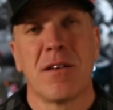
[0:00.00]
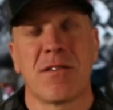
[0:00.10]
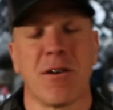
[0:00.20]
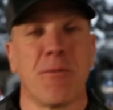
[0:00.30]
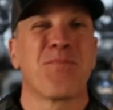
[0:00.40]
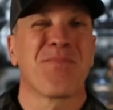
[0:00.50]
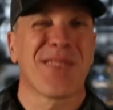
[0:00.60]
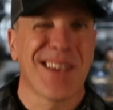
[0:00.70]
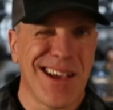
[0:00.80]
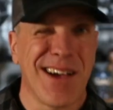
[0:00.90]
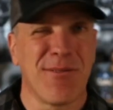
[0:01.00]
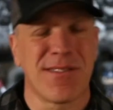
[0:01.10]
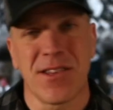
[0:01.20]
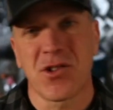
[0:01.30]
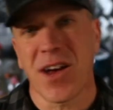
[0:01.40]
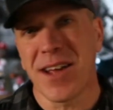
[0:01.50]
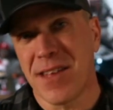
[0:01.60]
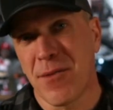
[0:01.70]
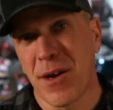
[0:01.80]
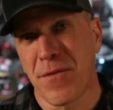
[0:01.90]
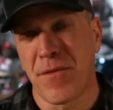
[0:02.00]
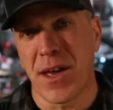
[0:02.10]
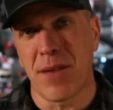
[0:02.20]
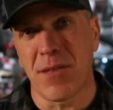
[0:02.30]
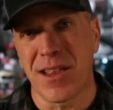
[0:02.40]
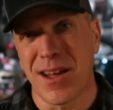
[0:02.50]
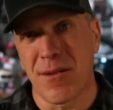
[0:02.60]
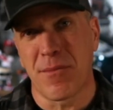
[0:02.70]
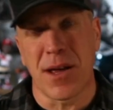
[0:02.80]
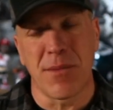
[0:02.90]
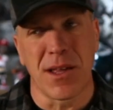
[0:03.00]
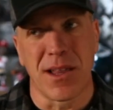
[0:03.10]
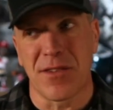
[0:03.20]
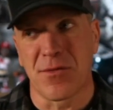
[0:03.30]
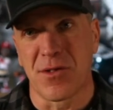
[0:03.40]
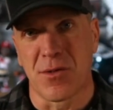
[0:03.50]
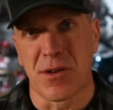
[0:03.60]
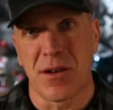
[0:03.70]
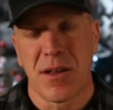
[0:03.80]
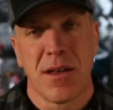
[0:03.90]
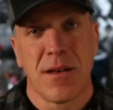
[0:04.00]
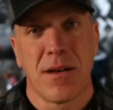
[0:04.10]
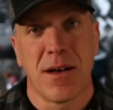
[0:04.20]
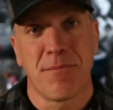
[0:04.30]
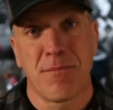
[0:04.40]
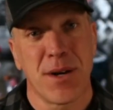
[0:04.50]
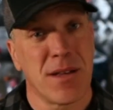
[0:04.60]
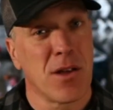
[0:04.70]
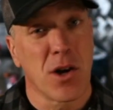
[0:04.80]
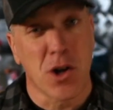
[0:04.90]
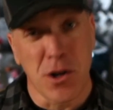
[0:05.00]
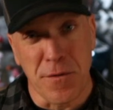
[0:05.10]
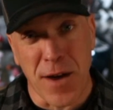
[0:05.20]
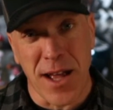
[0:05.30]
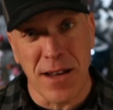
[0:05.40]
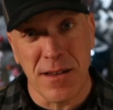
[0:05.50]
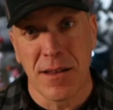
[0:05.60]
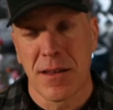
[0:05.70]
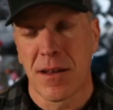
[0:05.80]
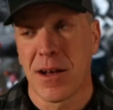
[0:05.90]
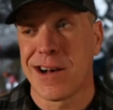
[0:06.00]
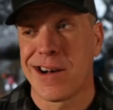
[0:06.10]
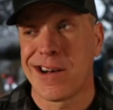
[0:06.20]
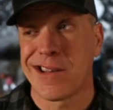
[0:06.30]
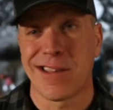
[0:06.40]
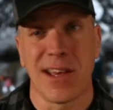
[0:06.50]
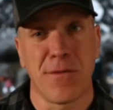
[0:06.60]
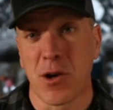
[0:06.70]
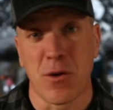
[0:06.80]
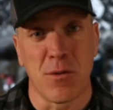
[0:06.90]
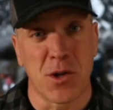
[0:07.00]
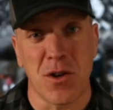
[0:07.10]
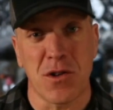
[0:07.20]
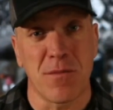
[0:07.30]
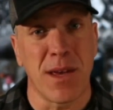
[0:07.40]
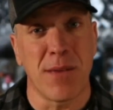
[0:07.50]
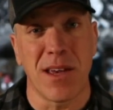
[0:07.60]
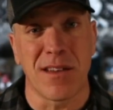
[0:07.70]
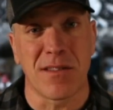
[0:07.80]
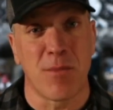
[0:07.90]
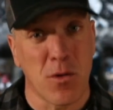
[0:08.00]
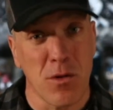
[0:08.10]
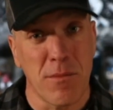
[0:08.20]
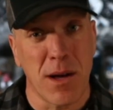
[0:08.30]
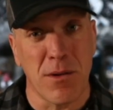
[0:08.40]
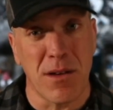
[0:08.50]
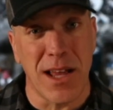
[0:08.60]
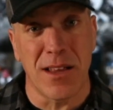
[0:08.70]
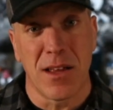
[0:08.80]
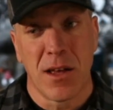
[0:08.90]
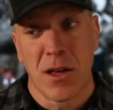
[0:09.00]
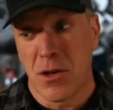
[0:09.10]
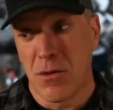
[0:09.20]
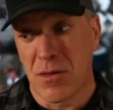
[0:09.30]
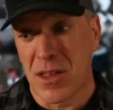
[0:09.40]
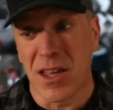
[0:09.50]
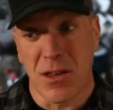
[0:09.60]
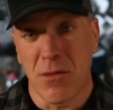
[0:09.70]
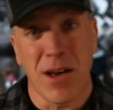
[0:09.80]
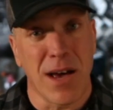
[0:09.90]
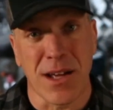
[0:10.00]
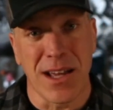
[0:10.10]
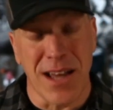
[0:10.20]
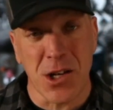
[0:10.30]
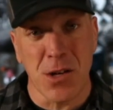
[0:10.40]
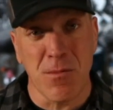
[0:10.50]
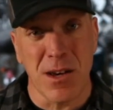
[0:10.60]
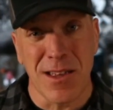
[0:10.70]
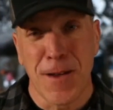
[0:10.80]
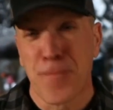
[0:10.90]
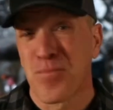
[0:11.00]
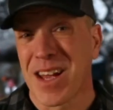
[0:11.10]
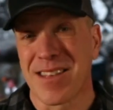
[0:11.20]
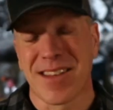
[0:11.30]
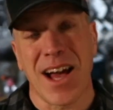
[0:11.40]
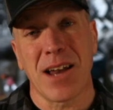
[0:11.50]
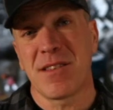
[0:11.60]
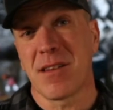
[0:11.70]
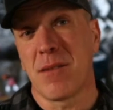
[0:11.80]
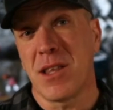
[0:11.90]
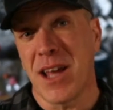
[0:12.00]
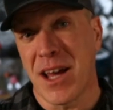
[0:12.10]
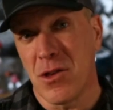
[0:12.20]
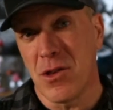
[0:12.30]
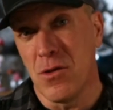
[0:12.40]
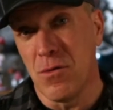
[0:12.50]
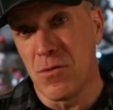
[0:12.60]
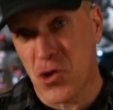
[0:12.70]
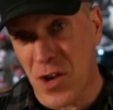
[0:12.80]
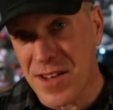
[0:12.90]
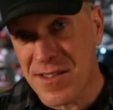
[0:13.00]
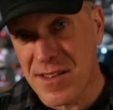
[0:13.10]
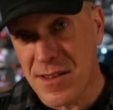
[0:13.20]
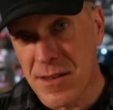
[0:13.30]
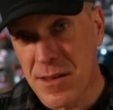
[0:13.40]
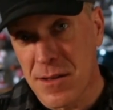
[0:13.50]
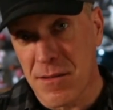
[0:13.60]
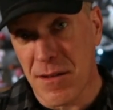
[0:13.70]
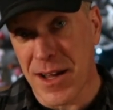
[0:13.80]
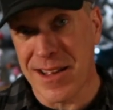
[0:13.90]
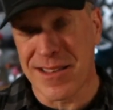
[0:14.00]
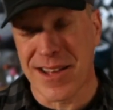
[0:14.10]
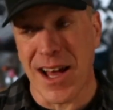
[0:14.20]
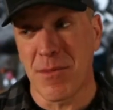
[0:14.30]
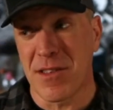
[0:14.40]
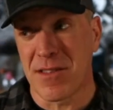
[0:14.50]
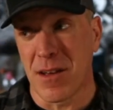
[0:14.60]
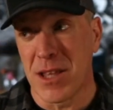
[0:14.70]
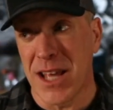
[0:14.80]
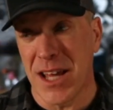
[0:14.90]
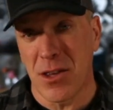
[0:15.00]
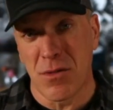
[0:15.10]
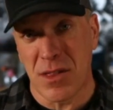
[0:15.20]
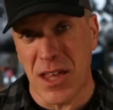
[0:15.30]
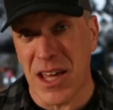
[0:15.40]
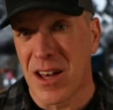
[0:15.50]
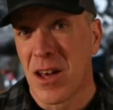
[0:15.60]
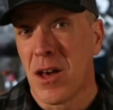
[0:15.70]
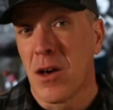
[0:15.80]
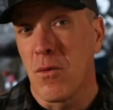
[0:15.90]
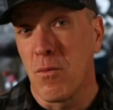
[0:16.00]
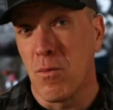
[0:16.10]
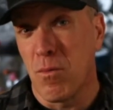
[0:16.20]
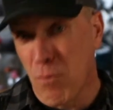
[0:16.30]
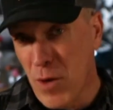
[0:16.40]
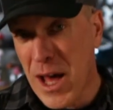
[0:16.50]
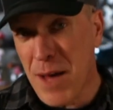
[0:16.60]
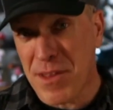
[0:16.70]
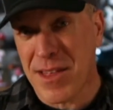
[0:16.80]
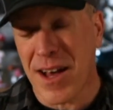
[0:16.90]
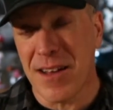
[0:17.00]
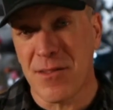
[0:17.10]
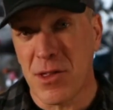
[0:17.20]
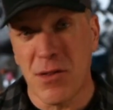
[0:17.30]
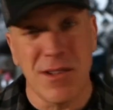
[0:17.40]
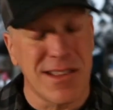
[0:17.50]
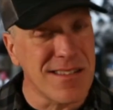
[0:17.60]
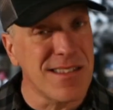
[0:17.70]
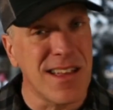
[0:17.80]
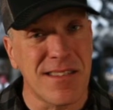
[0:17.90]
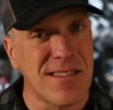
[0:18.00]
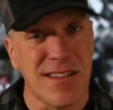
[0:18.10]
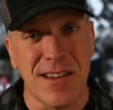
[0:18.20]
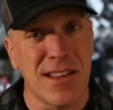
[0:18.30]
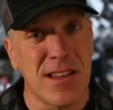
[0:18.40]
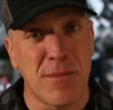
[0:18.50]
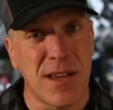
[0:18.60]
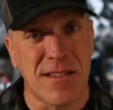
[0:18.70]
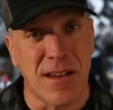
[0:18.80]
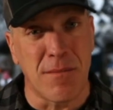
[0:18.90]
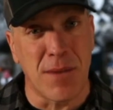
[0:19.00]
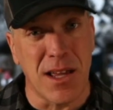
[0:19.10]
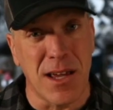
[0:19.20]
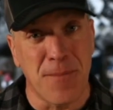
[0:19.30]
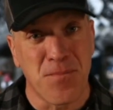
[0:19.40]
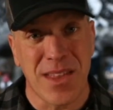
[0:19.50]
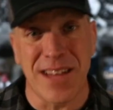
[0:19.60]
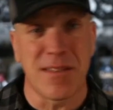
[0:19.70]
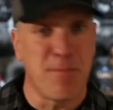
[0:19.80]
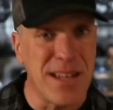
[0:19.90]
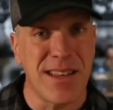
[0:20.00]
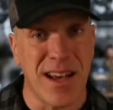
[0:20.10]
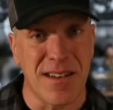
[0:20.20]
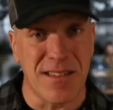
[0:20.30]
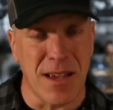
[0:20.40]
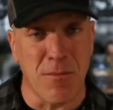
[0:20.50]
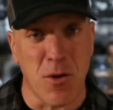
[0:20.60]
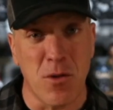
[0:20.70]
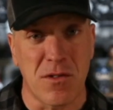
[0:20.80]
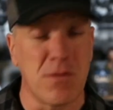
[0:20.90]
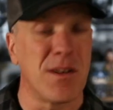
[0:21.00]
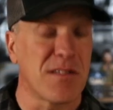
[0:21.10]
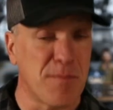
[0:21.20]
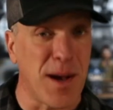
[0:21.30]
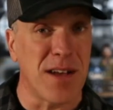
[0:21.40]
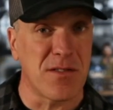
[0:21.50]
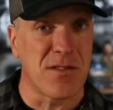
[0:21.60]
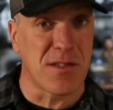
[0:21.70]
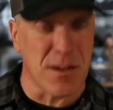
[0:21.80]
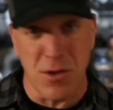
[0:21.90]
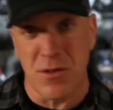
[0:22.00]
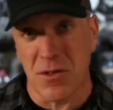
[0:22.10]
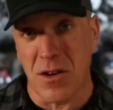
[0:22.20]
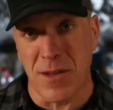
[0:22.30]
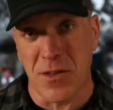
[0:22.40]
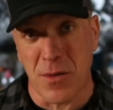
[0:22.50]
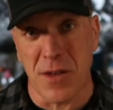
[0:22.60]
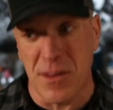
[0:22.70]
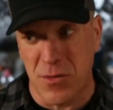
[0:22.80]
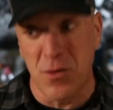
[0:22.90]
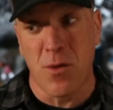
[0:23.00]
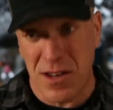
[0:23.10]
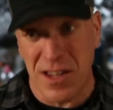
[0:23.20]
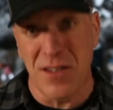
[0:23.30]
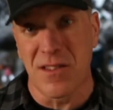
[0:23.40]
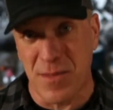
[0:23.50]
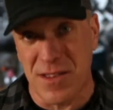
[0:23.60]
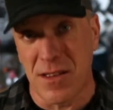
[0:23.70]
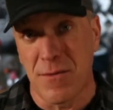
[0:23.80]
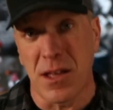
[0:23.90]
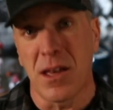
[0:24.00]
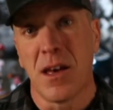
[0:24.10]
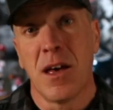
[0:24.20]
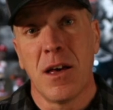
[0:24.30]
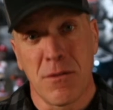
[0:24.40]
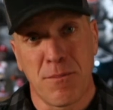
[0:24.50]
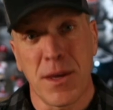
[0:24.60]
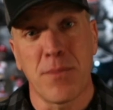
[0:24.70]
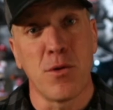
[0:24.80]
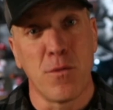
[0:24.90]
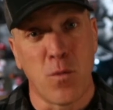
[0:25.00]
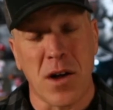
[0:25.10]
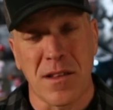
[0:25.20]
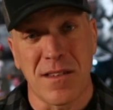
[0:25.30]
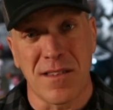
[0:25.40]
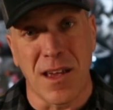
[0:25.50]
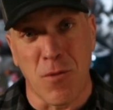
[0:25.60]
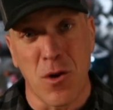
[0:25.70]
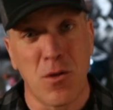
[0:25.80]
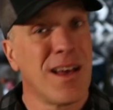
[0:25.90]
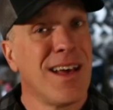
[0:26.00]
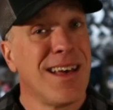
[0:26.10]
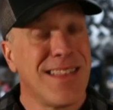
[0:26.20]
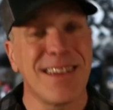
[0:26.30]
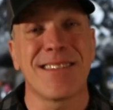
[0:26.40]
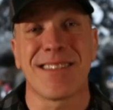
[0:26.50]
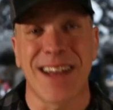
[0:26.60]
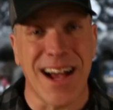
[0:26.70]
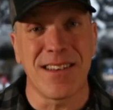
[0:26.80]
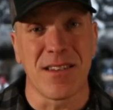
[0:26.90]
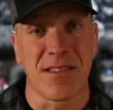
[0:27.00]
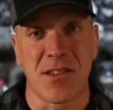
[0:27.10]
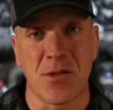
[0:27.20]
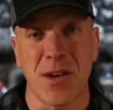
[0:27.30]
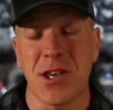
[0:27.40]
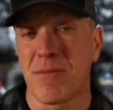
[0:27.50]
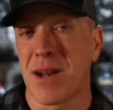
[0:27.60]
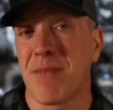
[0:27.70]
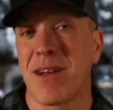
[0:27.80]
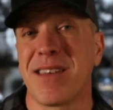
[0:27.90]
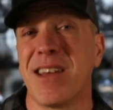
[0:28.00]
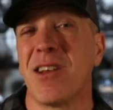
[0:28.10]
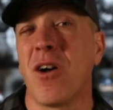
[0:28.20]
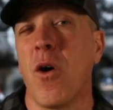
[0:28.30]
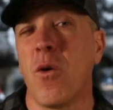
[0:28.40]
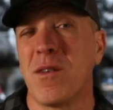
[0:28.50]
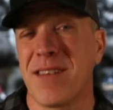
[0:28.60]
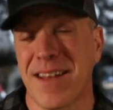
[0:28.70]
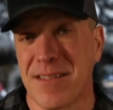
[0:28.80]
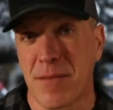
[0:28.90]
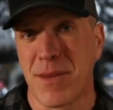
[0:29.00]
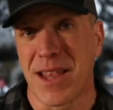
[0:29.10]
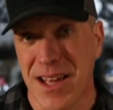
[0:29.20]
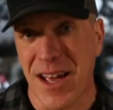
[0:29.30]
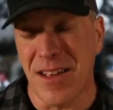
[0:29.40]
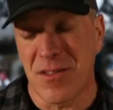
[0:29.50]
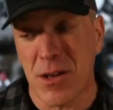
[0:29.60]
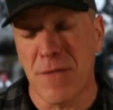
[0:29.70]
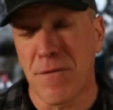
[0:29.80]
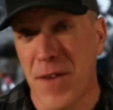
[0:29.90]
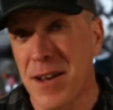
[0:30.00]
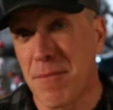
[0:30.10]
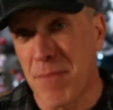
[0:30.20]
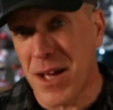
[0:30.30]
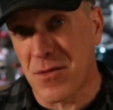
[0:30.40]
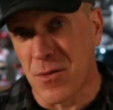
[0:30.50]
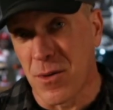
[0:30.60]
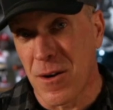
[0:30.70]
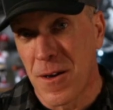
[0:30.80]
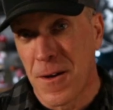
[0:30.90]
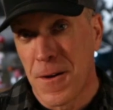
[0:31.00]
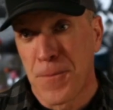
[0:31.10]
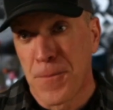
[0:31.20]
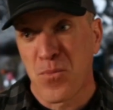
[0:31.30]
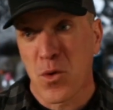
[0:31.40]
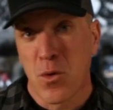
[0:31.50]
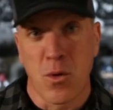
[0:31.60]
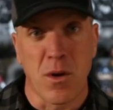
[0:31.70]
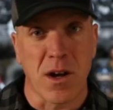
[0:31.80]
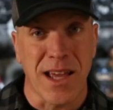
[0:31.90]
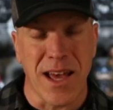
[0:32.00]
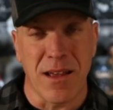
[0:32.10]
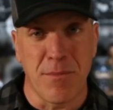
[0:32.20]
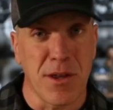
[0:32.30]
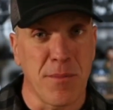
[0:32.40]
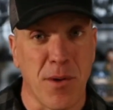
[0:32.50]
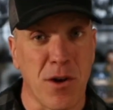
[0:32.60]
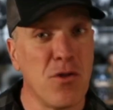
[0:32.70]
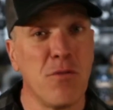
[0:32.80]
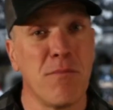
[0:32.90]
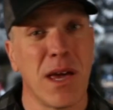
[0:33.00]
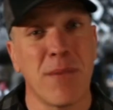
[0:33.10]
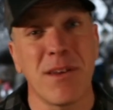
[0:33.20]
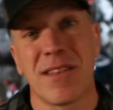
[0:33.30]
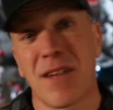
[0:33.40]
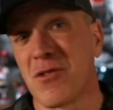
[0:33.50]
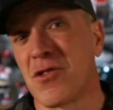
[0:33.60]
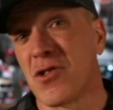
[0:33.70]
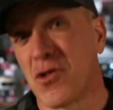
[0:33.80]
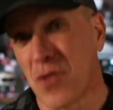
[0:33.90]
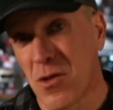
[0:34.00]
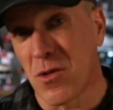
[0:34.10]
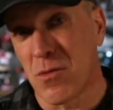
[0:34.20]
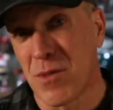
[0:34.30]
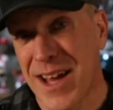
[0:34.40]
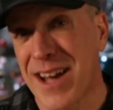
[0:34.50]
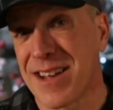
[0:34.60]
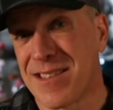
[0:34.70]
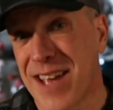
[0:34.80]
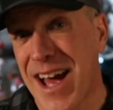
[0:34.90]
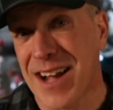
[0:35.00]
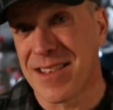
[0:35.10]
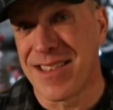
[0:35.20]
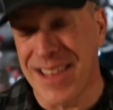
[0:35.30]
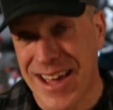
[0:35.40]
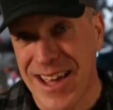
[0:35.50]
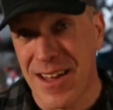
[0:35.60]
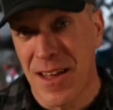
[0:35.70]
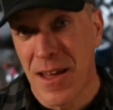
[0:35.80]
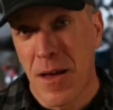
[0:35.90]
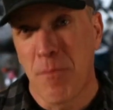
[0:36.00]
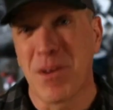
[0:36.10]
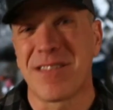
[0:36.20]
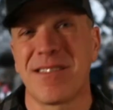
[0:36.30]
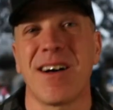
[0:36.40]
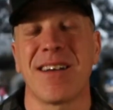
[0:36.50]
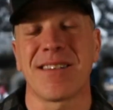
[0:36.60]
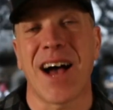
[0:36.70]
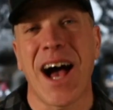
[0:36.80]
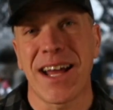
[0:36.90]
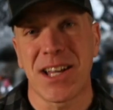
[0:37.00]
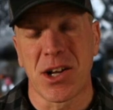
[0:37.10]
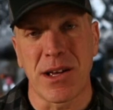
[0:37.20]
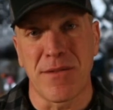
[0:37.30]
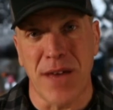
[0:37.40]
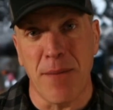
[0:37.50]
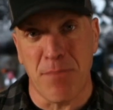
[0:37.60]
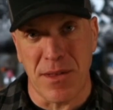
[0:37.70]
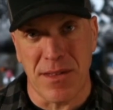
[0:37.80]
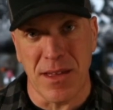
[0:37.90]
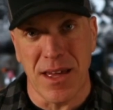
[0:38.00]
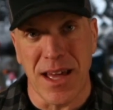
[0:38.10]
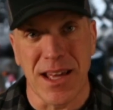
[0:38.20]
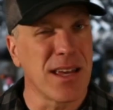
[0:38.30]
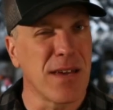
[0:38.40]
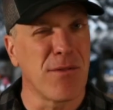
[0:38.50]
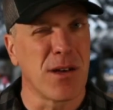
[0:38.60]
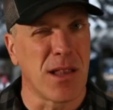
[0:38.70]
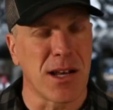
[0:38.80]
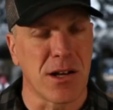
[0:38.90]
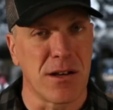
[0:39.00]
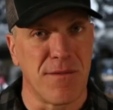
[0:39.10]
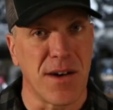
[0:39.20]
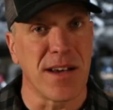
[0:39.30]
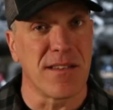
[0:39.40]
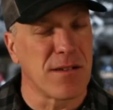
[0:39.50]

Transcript: So I would say try to stay away from family. That would probably be a last resort. But good friend, if you go to a church, maybe a small group member that you think you have a connection with. It's got to be someone that you trust, right? It's got to be someone that you think will empathize with you. It doesn't necessarily need to be somebody that's been down the same road as you. Now, sponsors, like when you're talking about 12 steps, you are dealing specifically with people who've walked the same road. That is an ideal situation, but I'm not saying it always has to be that case. You can find a mentor or an accountability partner who maybe's never struggled with that exact thing, but still has a high degree of empathy and can give you a lot of good advice.